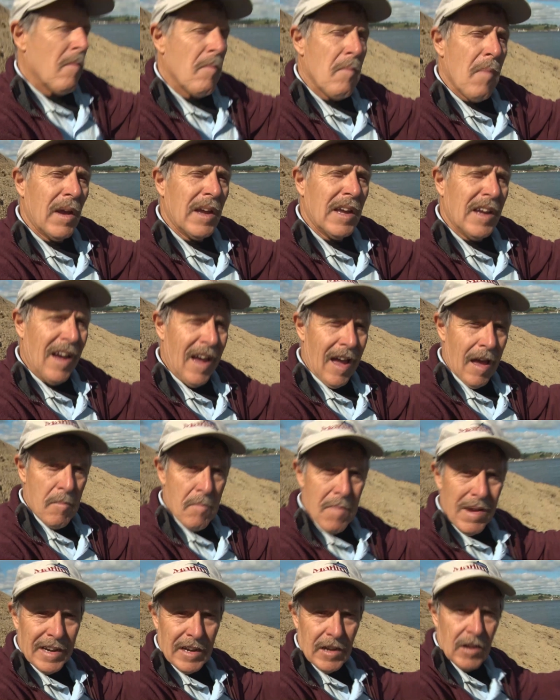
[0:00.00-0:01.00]
make a
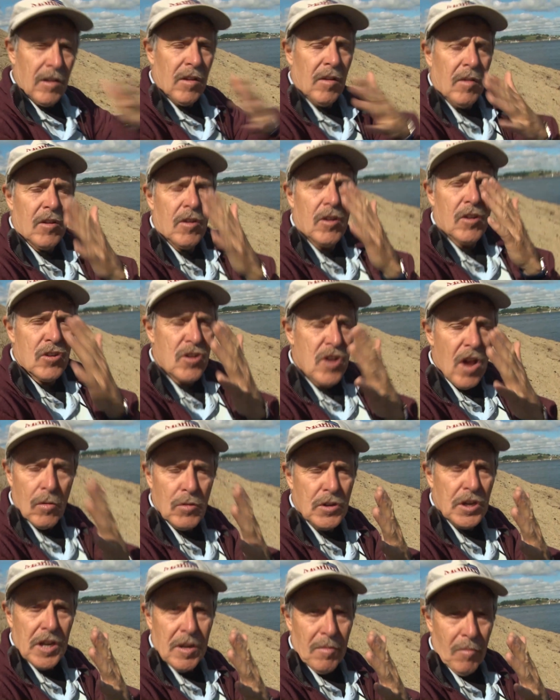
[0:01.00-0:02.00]
mental
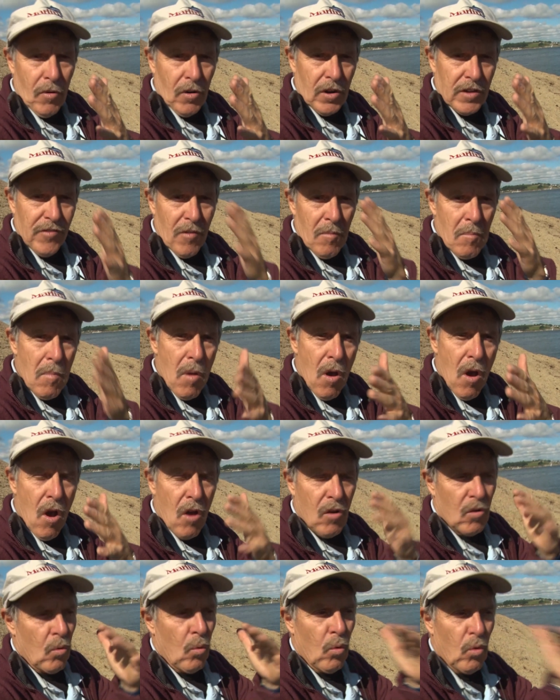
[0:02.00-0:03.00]
note in your mind of a
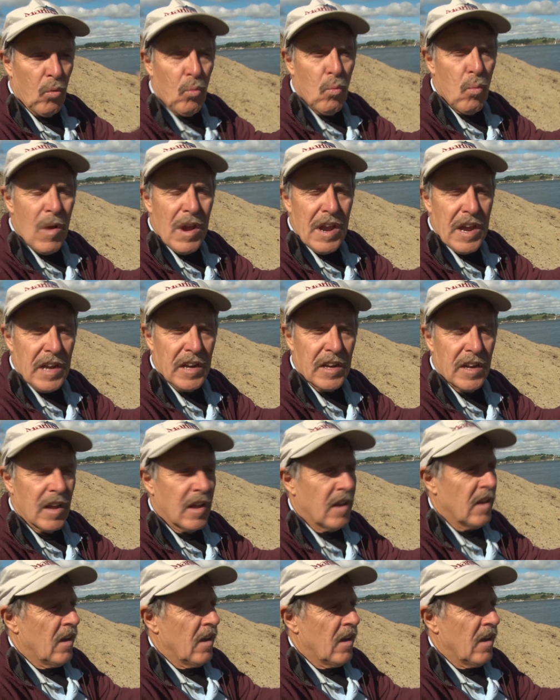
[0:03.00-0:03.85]
mark or the weed,